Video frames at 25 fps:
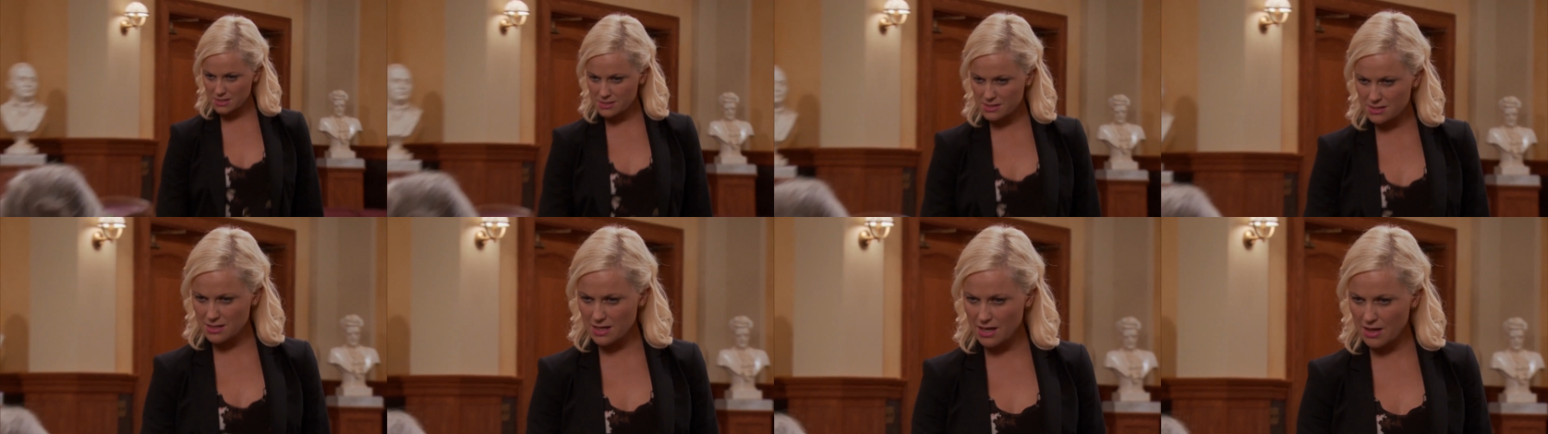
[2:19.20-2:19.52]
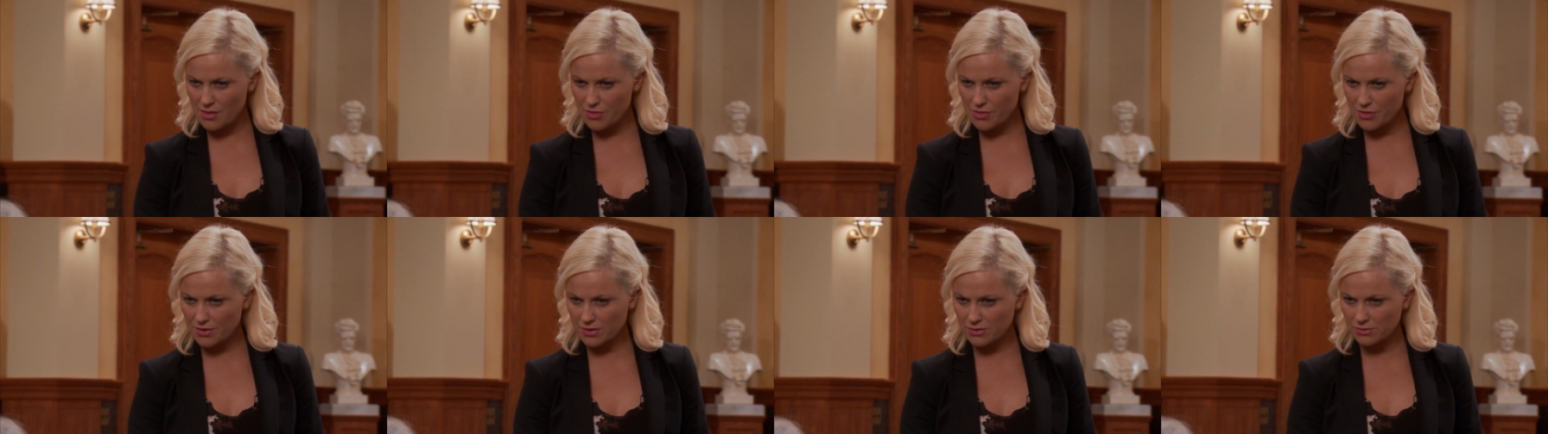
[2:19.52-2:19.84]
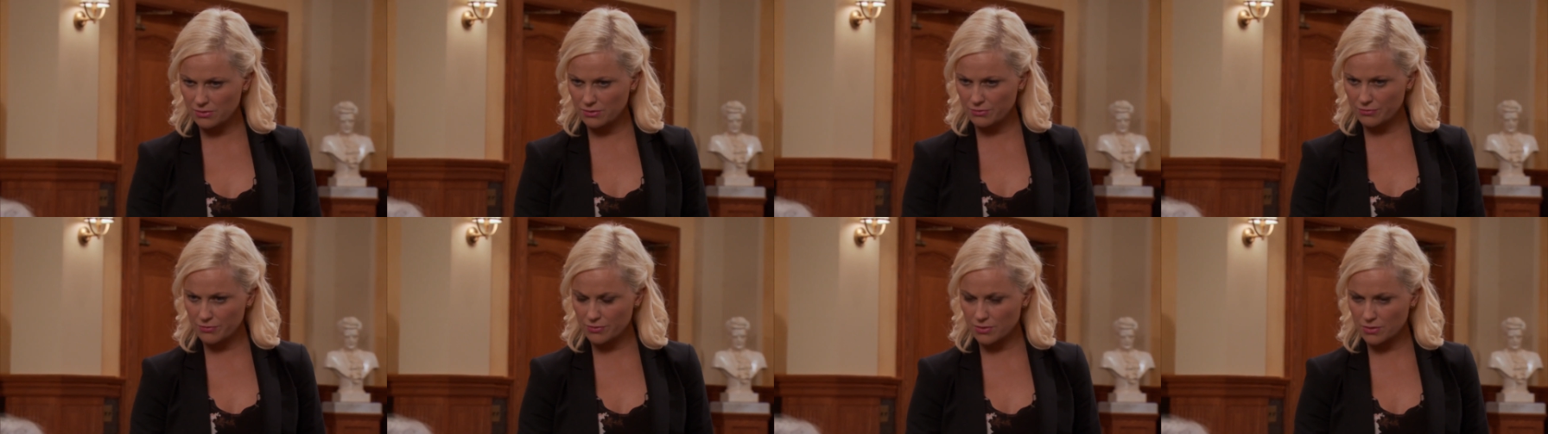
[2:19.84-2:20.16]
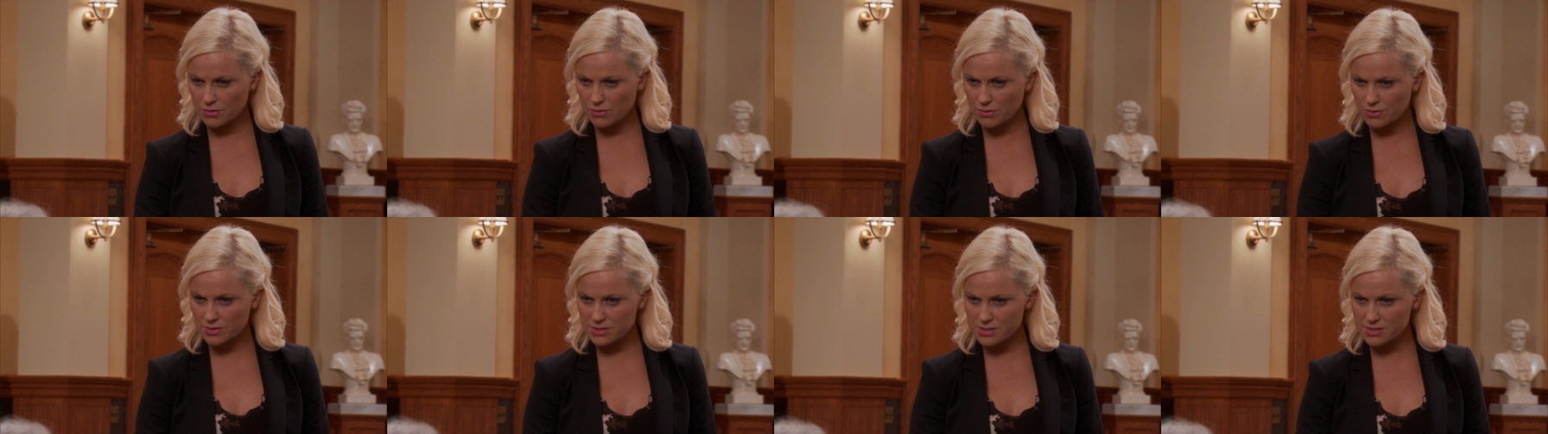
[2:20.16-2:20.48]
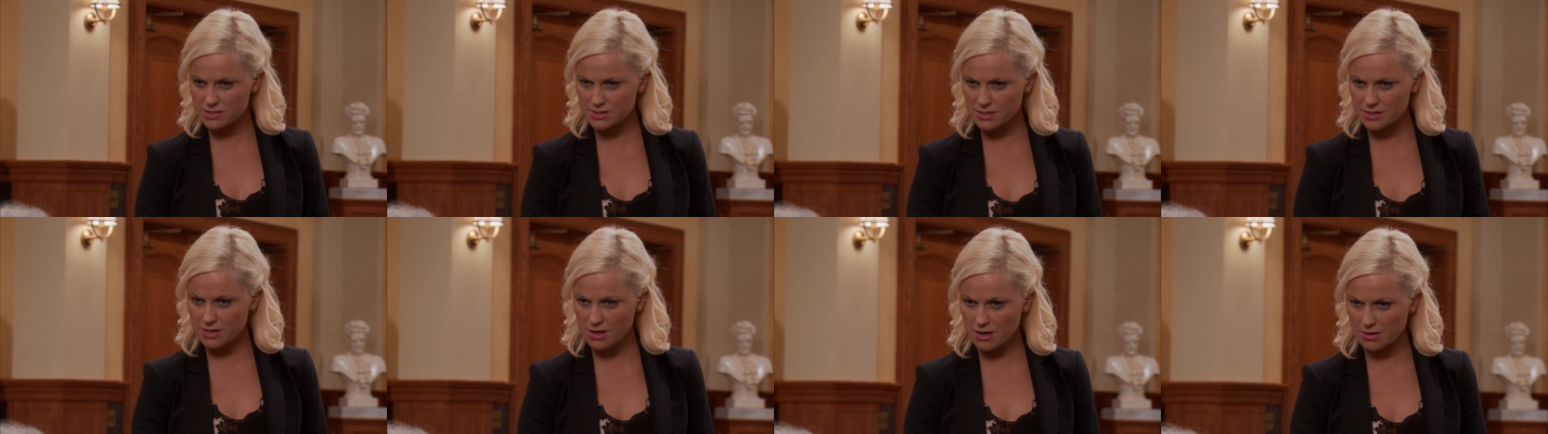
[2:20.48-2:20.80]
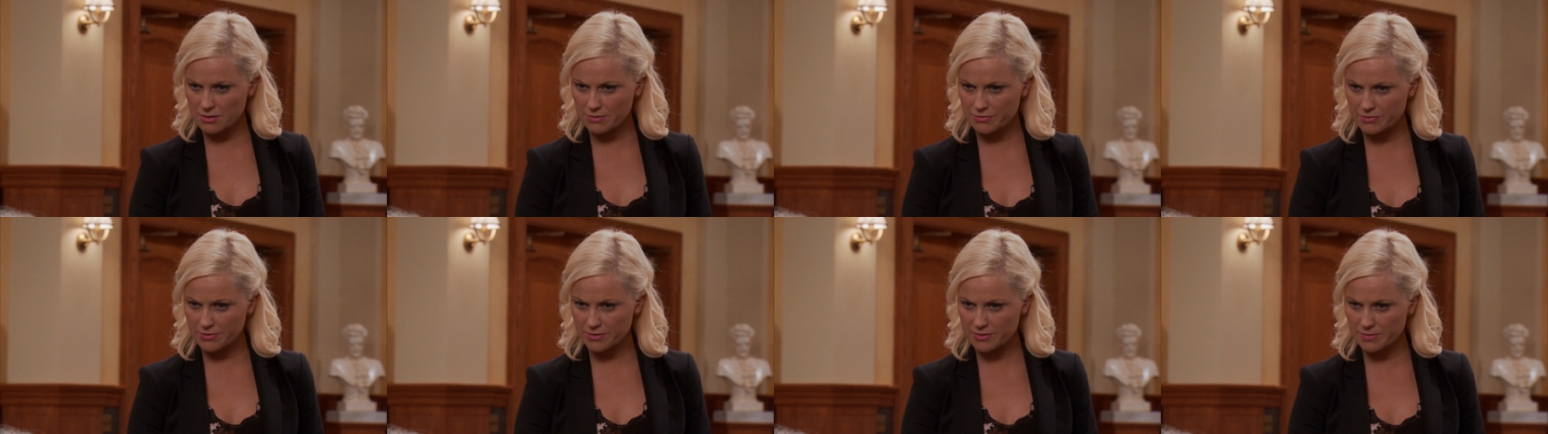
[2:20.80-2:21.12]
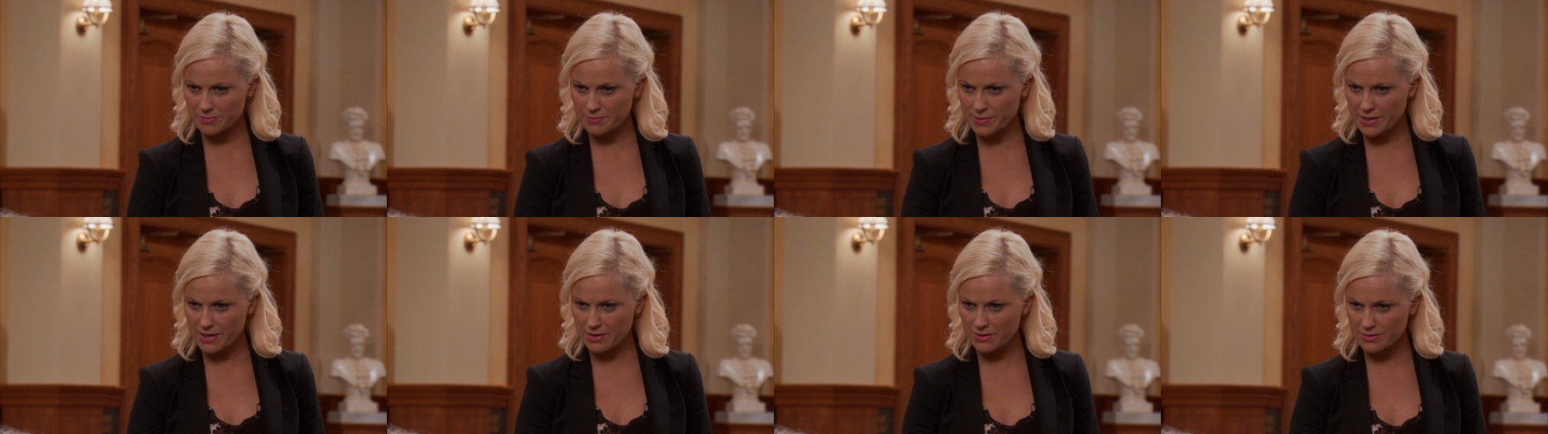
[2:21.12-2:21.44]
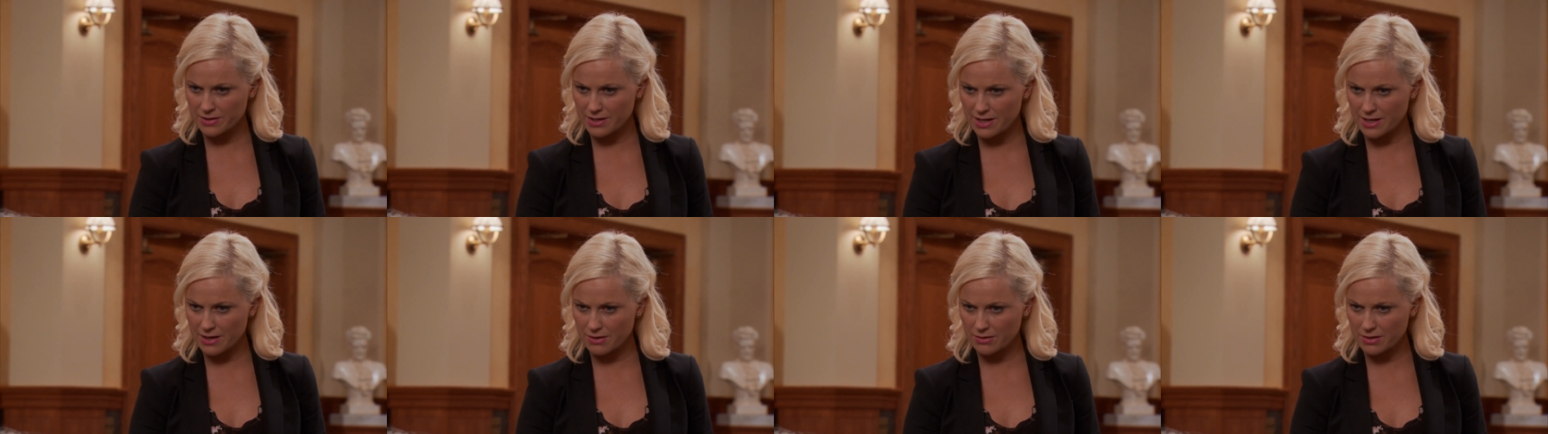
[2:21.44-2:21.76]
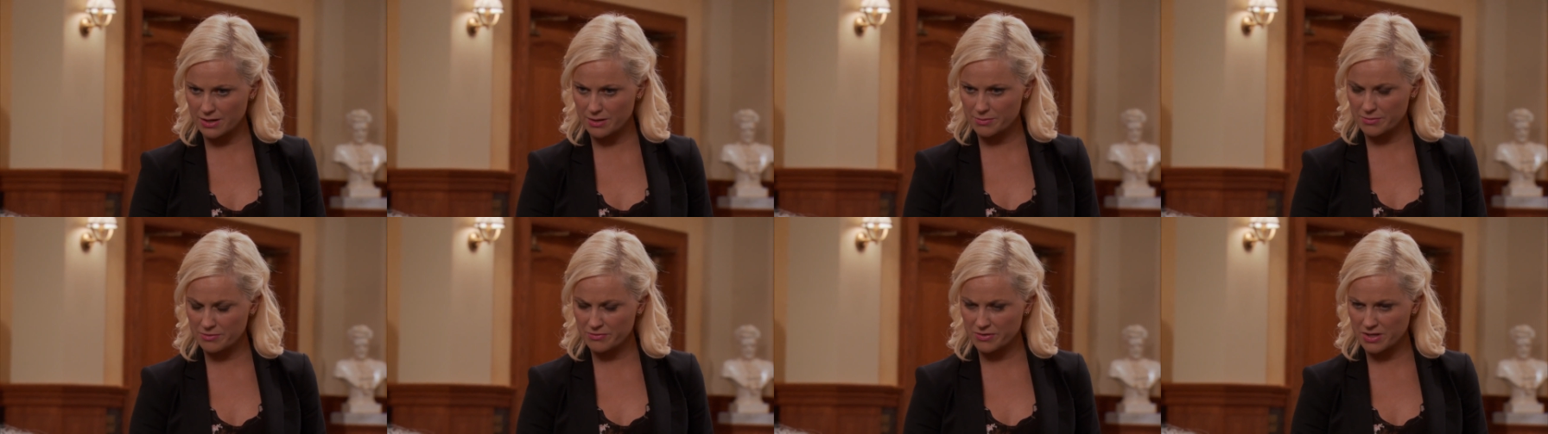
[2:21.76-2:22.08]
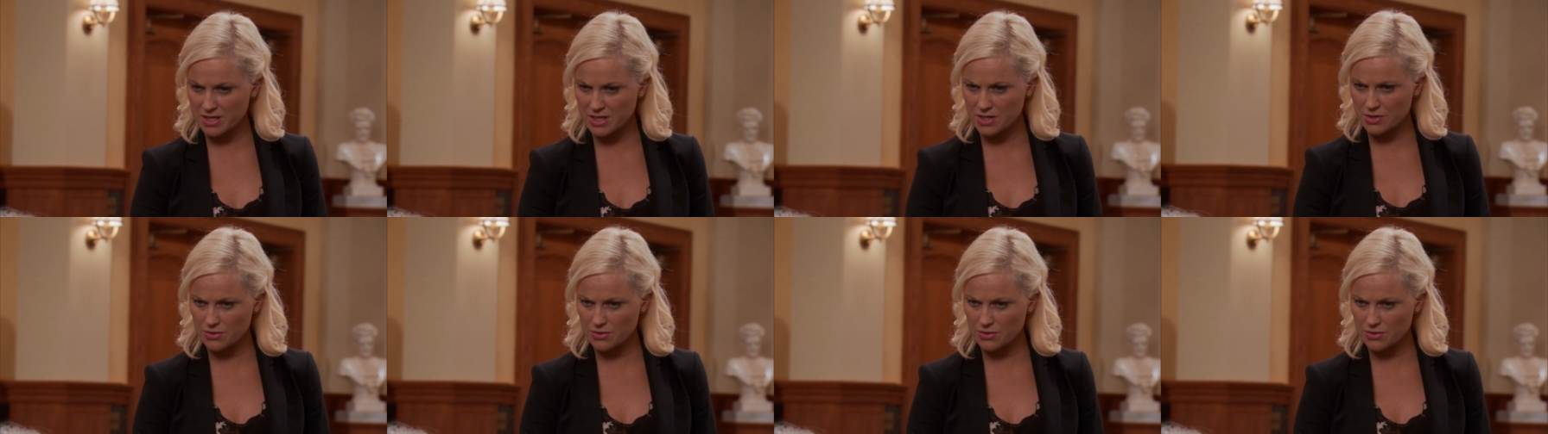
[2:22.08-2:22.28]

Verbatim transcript: Is it ethical for a court stenographer to bet on the outcome of a